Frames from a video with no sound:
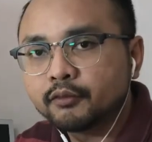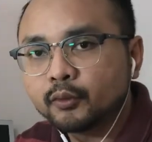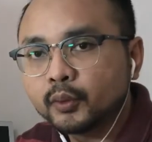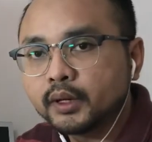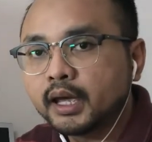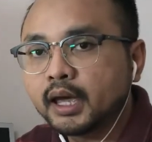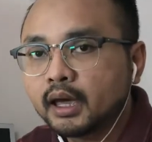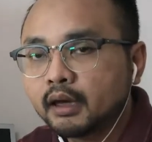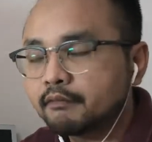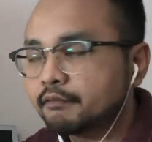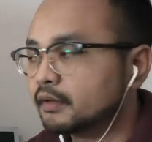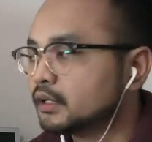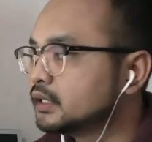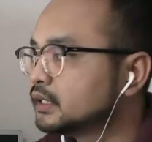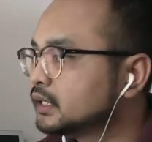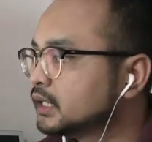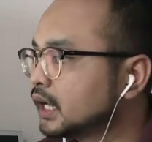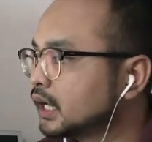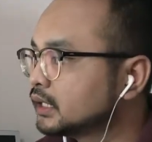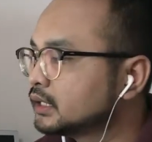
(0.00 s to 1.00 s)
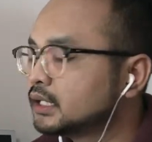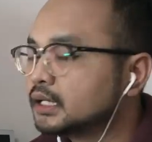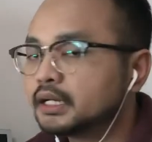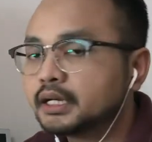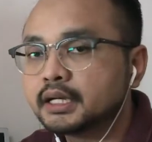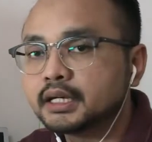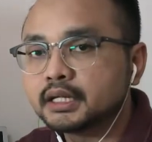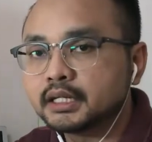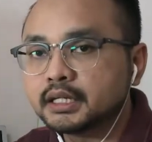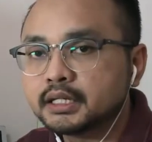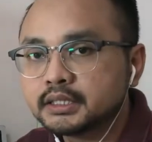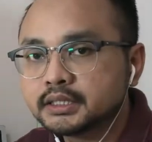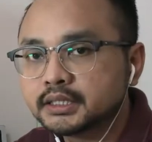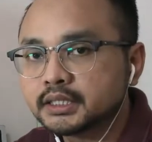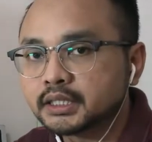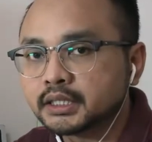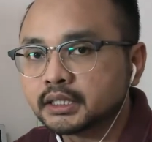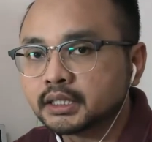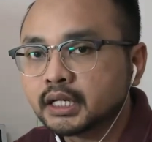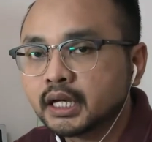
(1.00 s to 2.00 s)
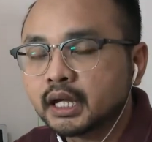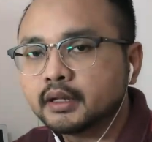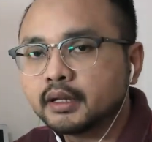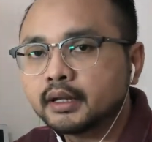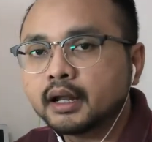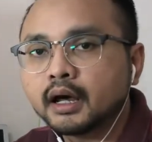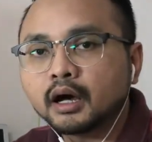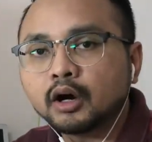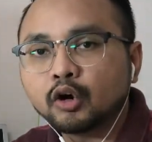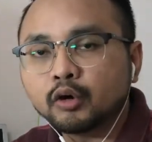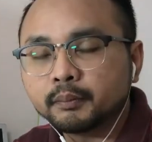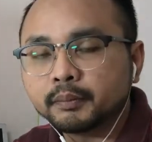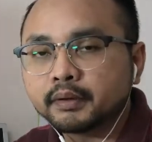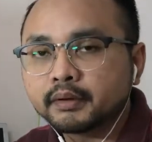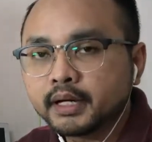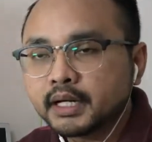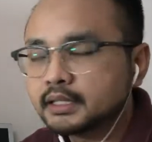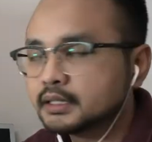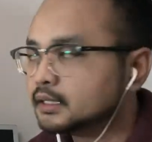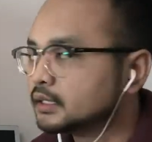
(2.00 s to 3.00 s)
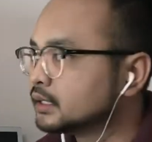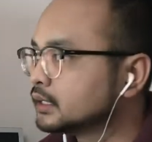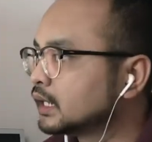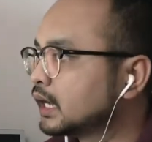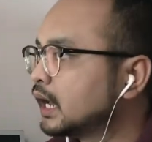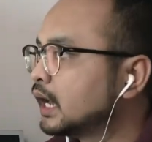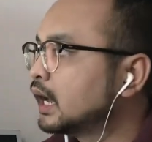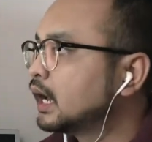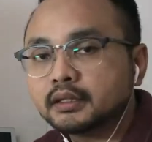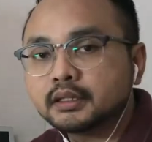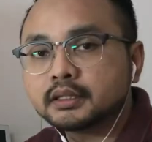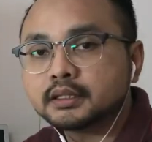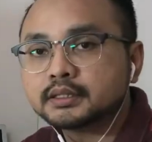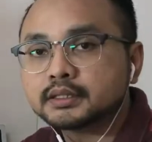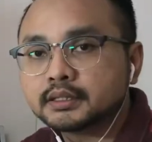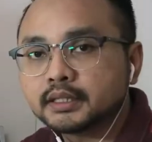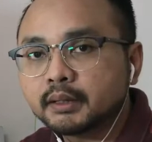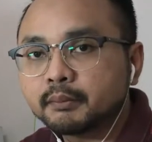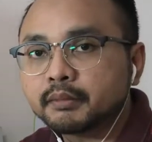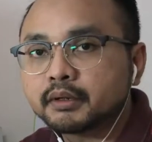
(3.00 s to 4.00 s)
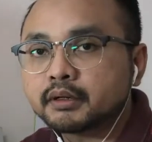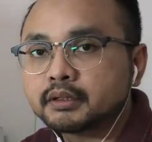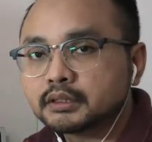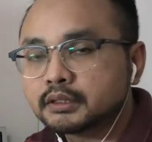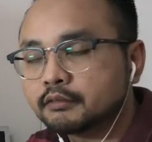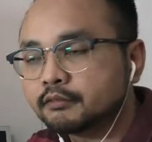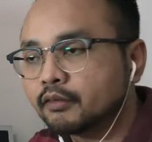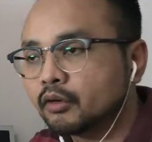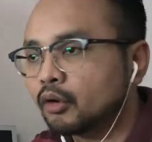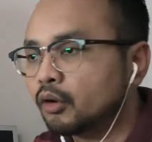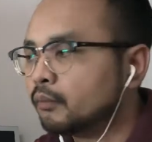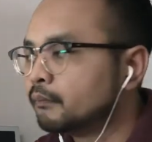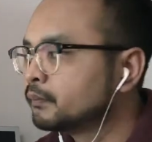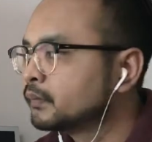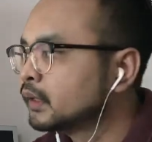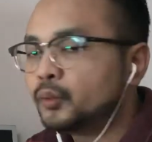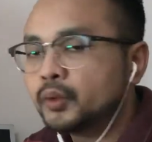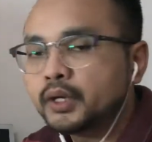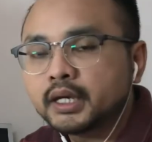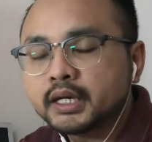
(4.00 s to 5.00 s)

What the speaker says: If we have another heat engine that are operated under the same reservoir,